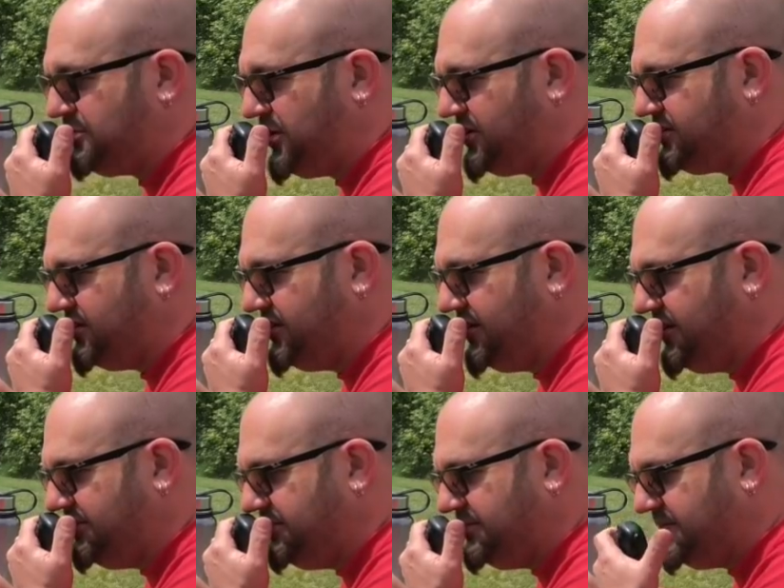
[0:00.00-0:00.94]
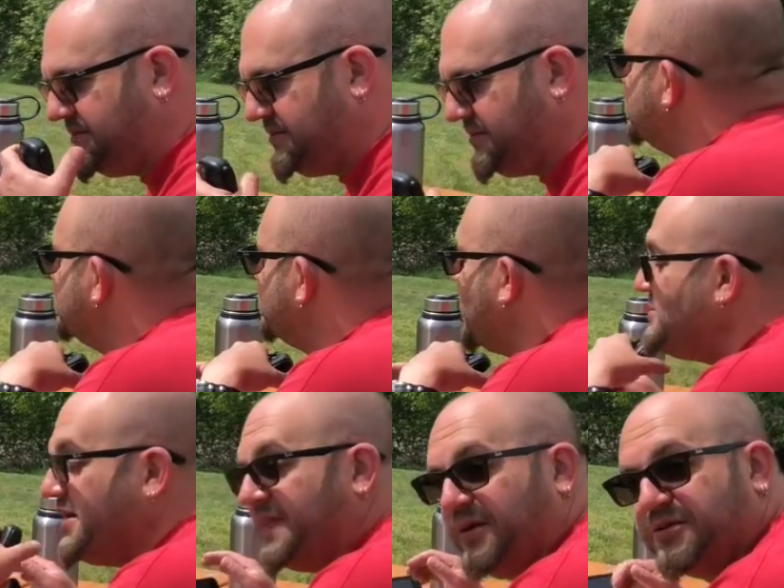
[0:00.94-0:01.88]
Parks on the Air.
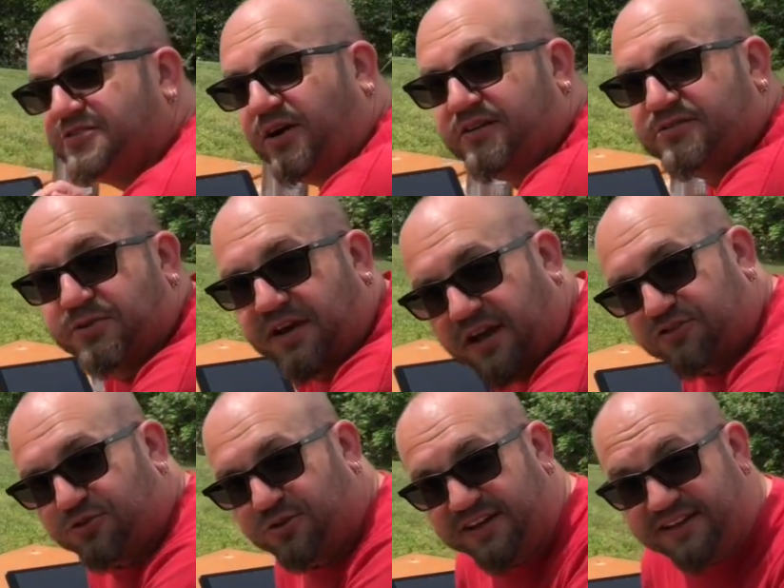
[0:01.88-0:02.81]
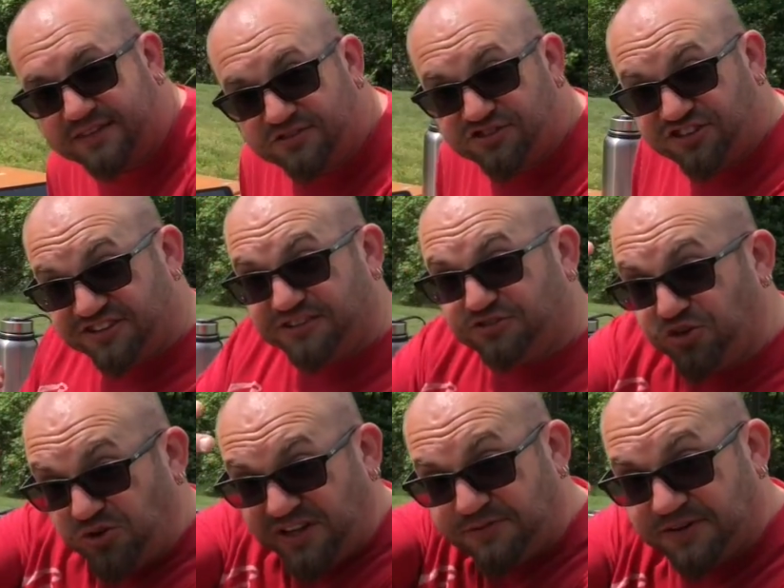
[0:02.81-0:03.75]
Man, that was awesome. We got Julie, and she's in
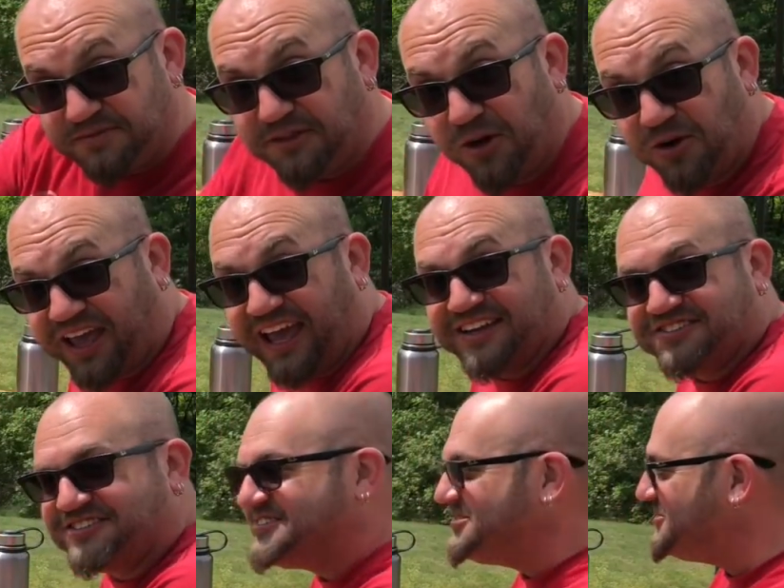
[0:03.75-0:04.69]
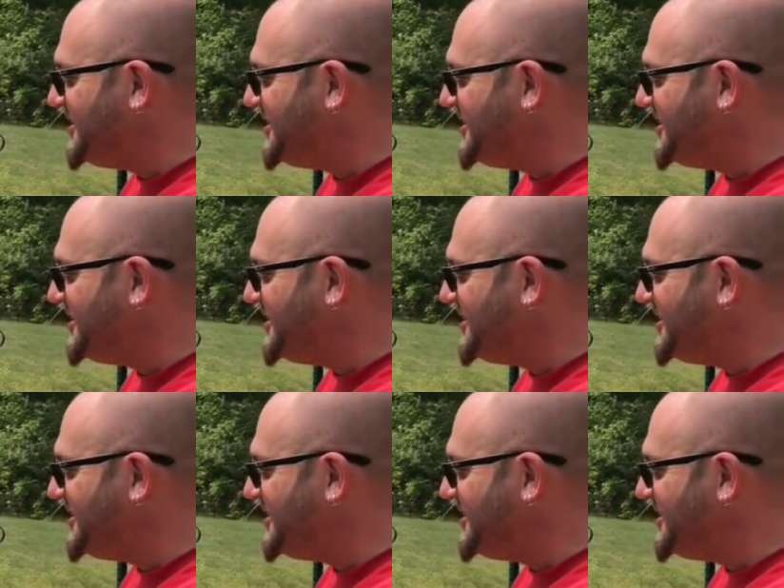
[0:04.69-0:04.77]
two different locations at